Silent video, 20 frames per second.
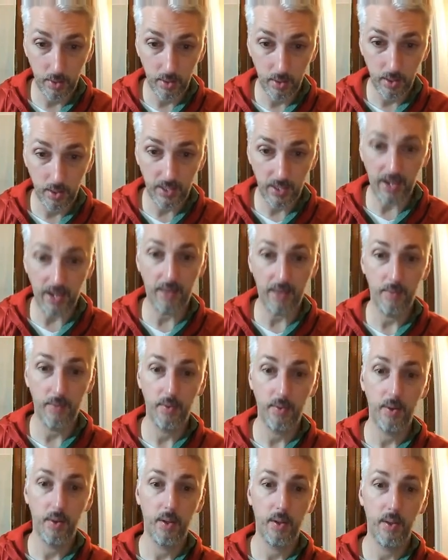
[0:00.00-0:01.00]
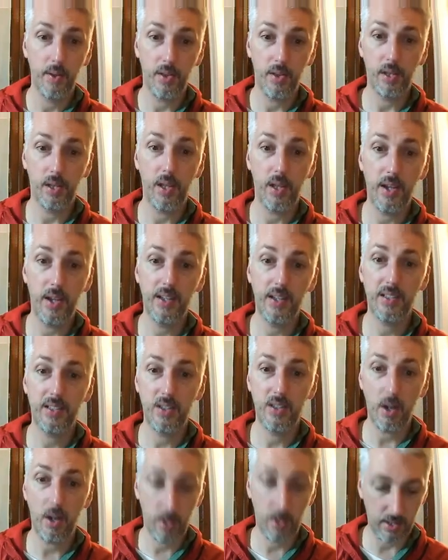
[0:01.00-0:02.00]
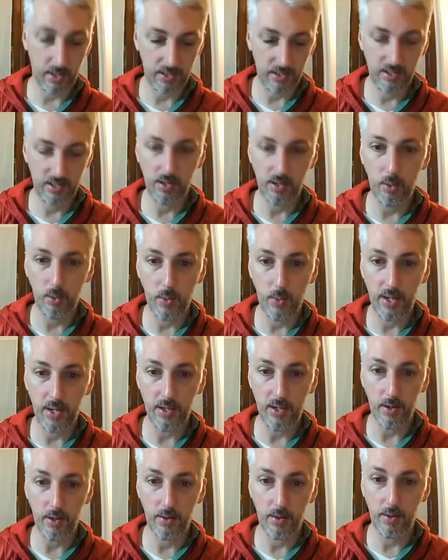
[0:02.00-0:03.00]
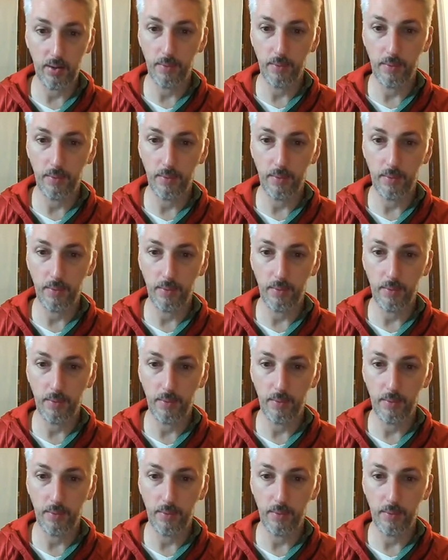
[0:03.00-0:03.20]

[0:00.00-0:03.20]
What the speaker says: Yeah, the lightest dark is still way darker.